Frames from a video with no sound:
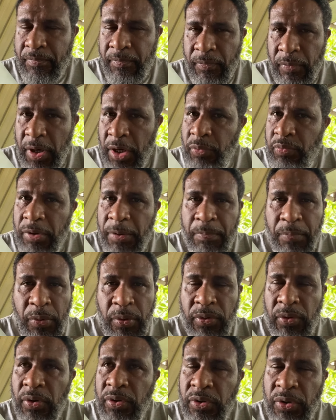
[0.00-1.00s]
what we
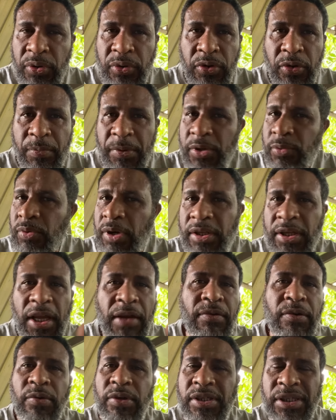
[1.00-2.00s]
put on YouTube is what
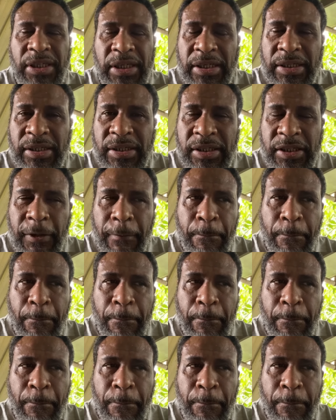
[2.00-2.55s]
everyone sees.